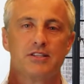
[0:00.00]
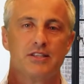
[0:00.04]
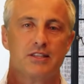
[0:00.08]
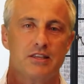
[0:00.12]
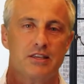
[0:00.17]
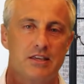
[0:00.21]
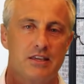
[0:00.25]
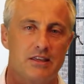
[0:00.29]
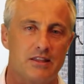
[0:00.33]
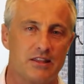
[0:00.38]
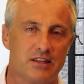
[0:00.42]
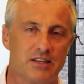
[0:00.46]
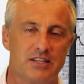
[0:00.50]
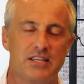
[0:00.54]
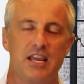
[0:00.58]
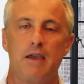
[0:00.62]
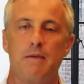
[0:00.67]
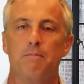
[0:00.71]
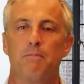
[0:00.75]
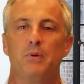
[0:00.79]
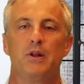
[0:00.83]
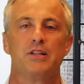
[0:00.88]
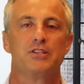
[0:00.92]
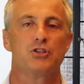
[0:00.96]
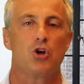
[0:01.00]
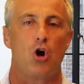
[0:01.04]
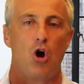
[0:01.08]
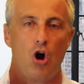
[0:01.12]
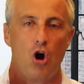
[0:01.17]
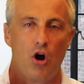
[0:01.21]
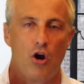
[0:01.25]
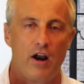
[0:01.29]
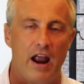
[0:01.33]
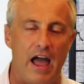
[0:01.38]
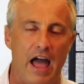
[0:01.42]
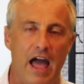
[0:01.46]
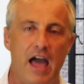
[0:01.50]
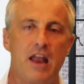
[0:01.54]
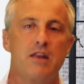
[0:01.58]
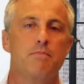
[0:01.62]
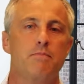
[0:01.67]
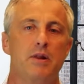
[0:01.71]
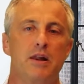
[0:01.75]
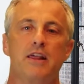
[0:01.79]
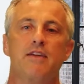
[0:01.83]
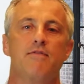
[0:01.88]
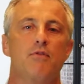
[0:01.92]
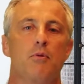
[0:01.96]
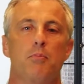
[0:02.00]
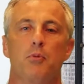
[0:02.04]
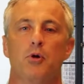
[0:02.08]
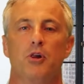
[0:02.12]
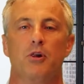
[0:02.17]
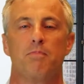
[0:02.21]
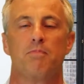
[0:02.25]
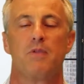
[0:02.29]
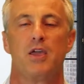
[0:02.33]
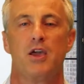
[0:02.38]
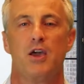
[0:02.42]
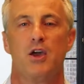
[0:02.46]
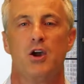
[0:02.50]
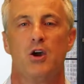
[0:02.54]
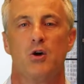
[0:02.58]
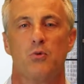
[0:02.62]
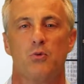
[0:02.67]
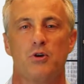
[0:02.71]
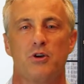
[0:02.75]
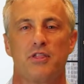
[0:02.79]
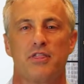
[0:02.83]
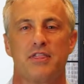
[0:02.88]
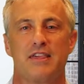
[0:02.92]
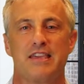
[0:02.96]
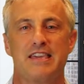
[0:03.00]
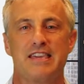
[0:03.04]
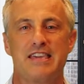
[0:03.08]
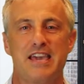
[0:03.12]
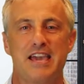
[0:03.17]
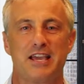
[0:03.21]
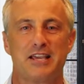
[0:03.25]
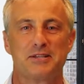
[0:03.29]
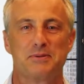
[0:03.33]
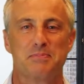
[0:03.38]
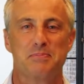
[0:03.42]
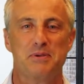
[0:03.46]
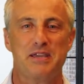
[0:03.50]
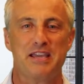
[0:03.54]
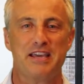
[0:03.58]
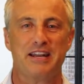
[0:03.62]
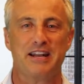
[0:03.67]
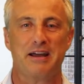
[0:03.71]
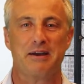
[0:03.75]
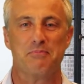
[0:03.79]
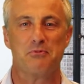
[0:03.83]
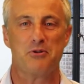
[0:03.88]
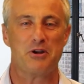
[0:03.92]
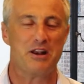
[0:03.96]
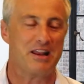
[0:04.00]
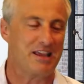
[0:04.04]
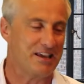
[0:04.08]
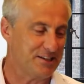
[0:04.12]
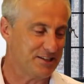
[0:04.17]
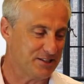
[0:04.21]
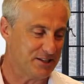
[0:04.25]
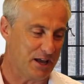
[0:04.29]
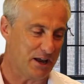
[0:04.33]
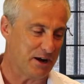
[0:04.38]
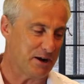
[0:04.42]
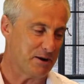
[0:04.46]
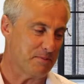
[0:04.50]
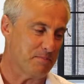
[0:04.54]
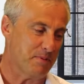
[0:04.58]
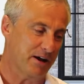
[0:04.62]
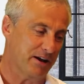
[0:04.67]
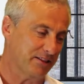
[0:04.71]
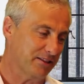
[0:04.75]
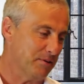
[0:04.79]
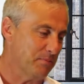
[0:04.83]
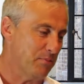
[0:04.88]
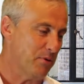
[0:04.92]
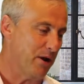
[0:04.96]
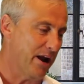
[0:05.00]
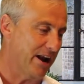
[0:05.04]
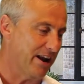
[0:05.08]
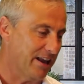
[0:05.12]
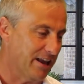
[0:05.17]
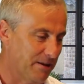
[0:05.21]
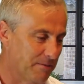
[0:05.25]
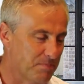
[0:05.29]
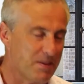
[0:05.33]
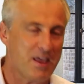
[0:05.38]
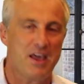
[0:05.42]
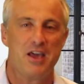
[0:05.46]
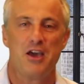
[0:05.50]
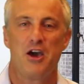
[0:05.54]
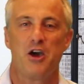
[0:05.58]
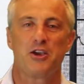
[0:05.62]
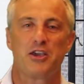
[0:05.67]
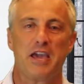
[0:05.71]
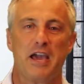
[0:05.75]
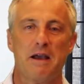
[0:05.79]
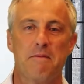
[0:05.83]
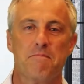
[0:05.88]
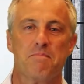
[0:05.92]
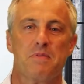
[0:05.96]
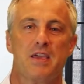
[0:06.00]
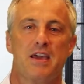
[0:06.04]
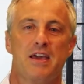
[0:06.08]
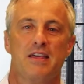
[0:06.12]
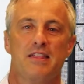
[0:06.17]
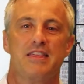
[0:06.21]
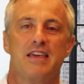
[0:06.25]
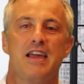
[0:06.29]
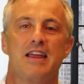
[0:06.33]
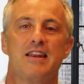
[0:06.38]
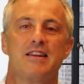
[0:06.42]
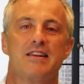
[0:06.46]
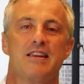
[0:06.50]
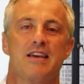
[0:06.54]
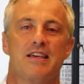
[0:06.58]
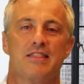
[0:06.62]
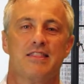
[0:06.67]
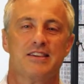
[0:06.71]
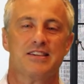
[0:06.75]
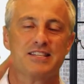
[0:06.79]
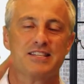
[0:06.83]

the templates are unbelievable with eXp, and I'm really excited about the branding. Okay, then the